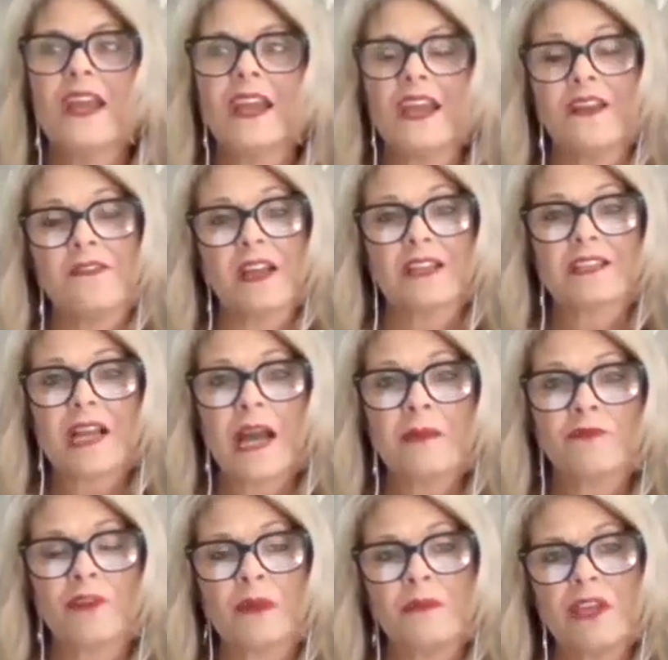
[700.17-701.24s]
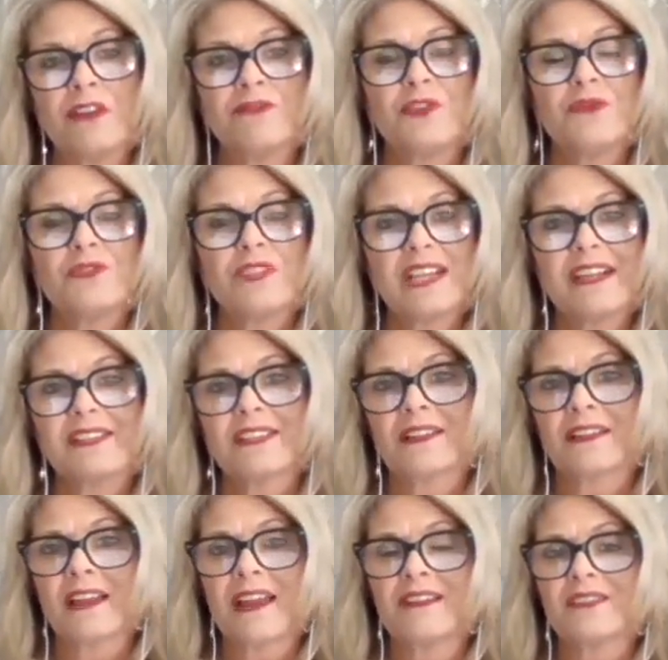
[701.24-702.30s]
in that time frame if you
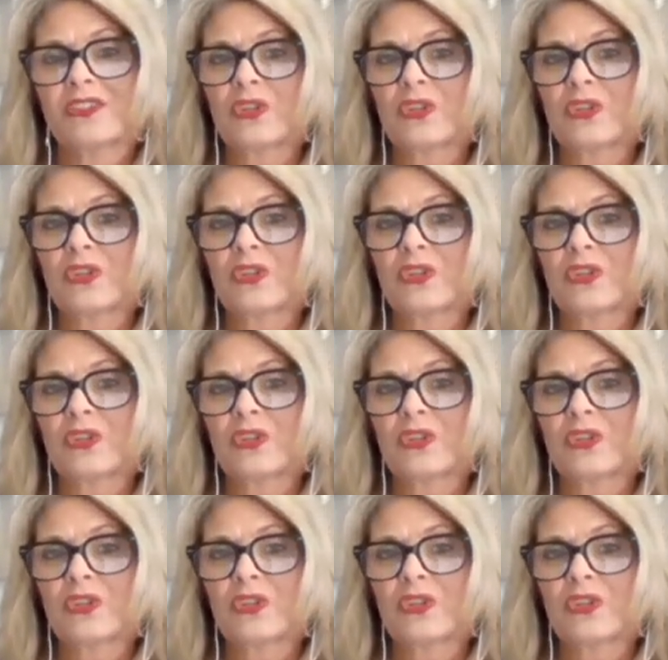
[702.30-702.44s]
designate